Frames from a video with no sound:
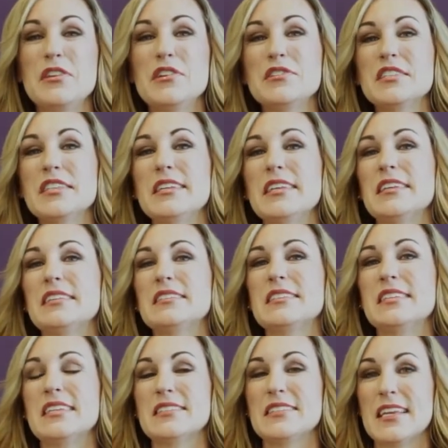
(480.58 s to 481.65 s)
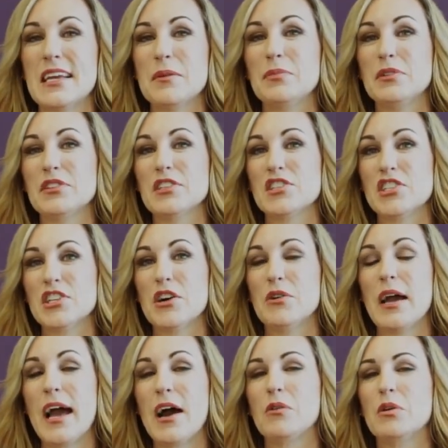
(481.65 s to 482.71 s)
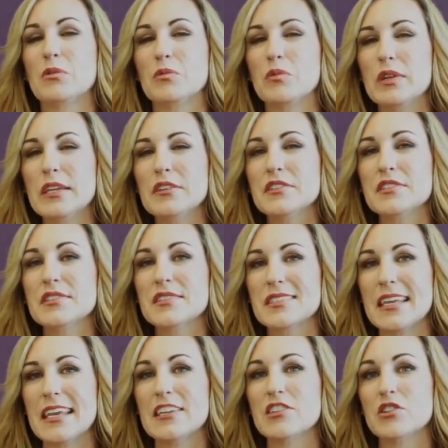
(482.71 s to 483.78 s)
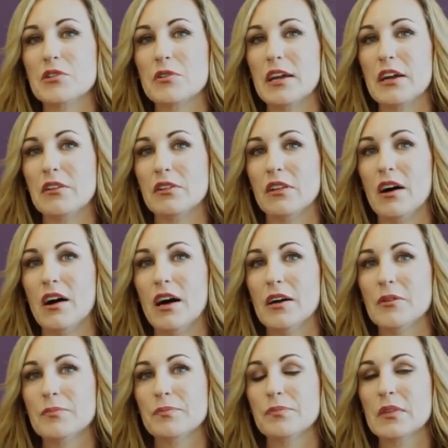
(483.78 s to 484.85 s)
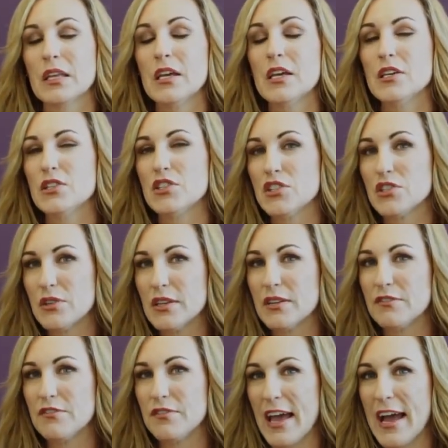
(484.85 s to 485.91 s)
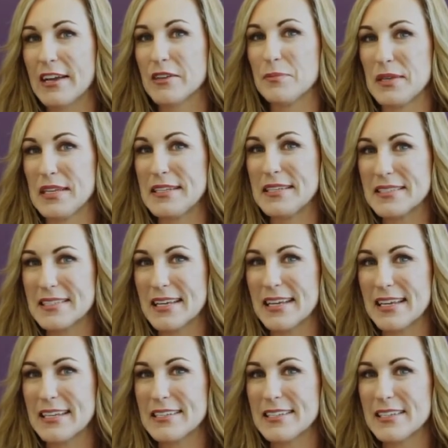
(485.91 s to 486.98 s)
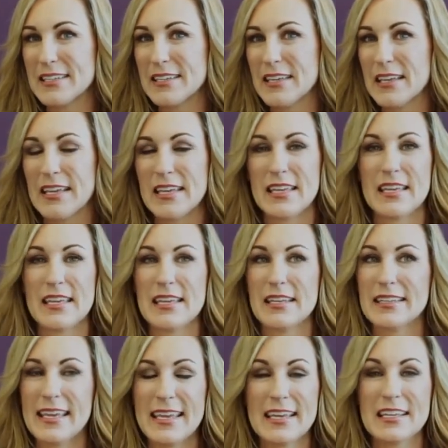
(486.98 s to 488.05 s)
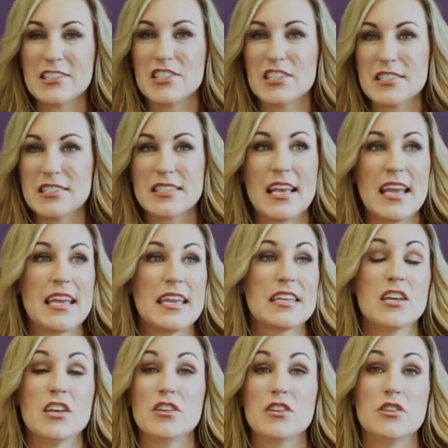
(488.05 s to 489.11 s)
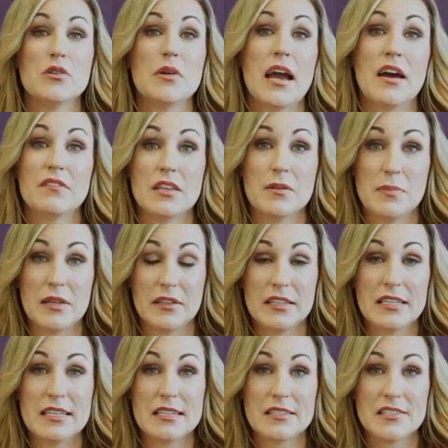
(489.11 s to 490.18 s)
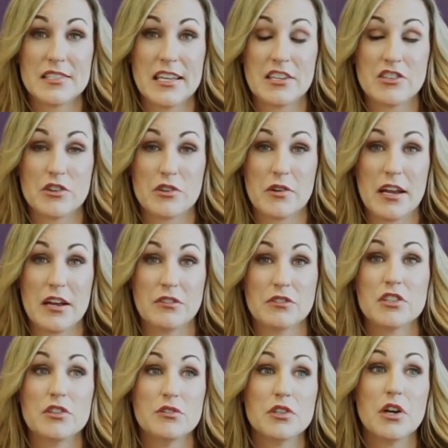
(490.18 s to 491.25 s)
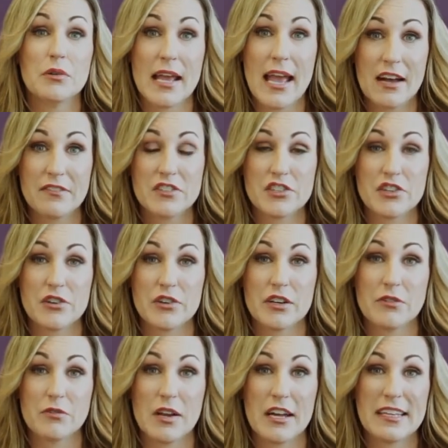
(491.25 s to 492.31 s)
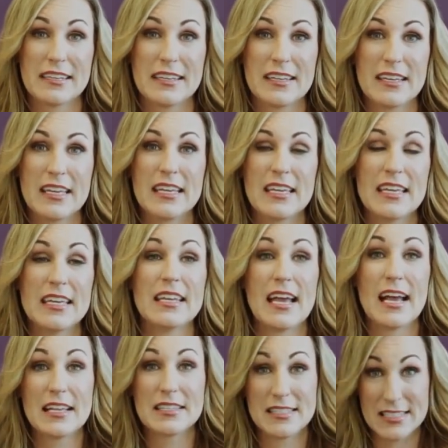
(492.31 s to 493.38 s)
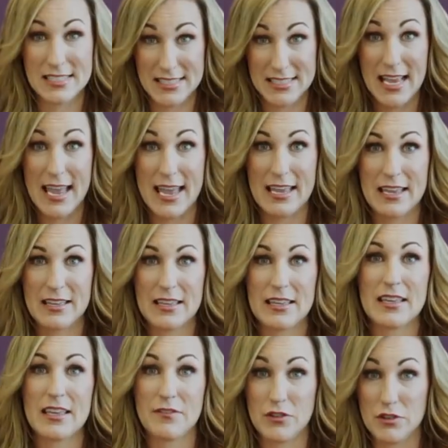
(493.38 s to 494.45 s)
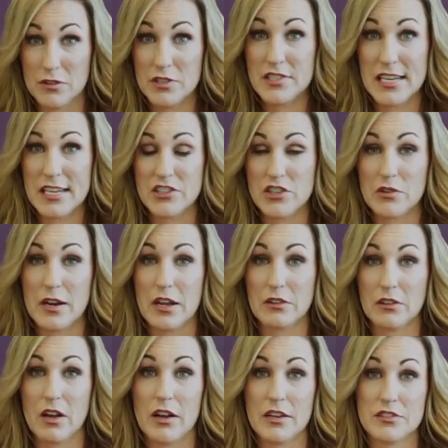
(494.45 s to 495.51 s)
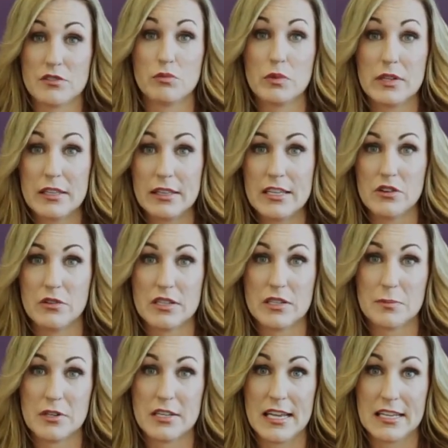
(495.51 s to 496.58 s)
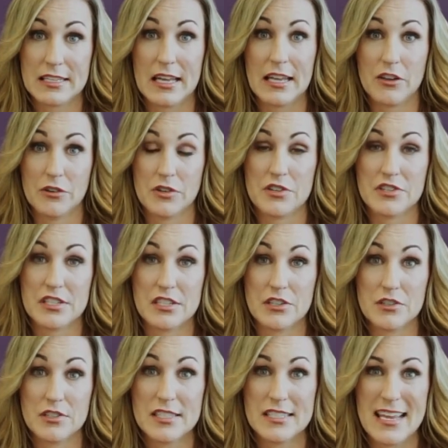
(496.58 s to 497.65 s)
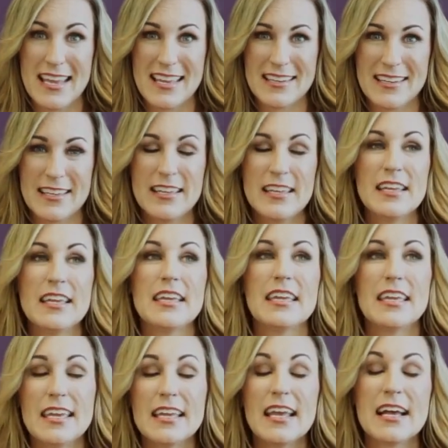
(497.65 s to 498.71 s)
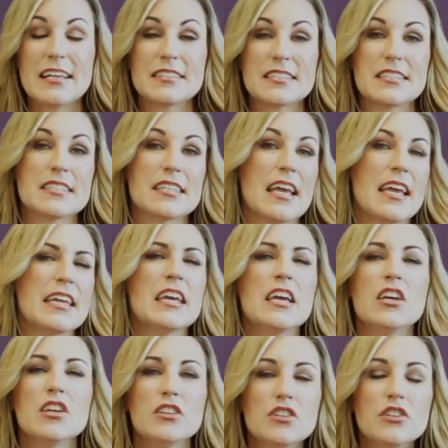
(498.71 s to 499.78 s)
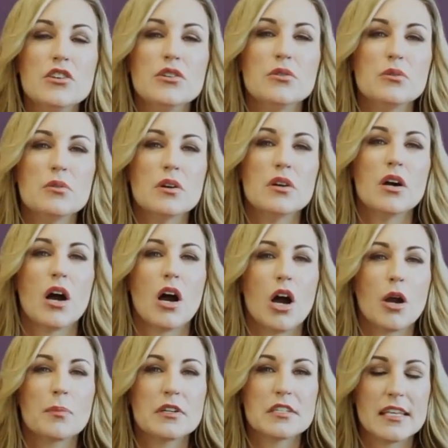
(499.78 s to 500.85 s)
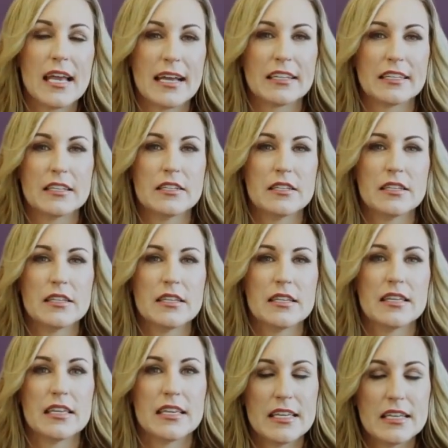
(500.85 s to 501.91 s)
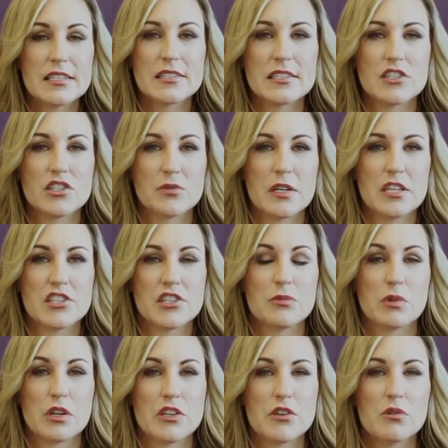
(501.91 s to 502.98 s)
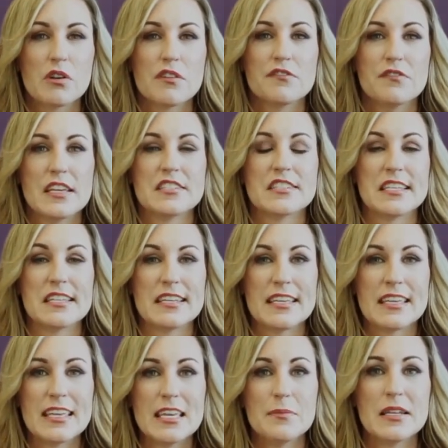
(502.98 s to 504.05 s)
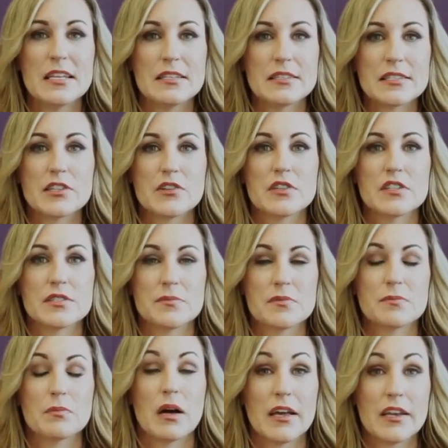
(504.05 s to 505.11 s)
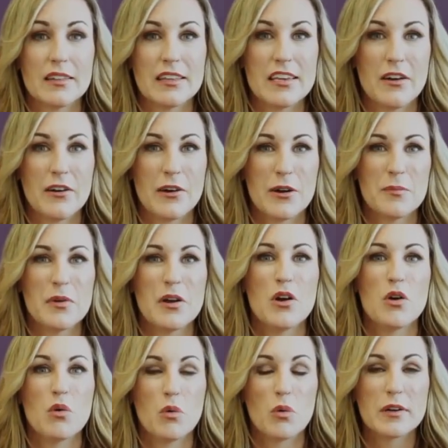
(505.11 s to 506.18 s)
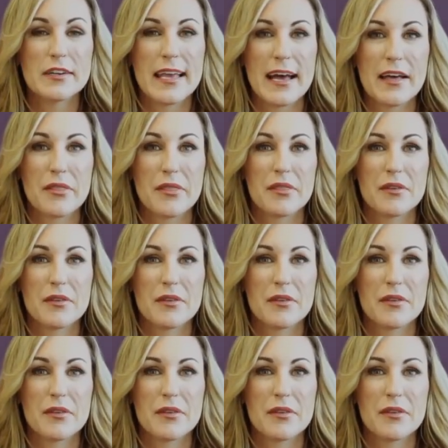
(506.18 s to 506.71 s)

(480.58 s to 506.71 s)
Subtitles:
using it as an example to show how a real stand your ground law should in fact be designed. It can't just say you have the ability to stand your ground, you don't have to turn and run. It has to say, if your stand your ground law is really going to protect gun owners in your state, it has to say you are protected in a situation where you are facing imminent serious bodily harm or death,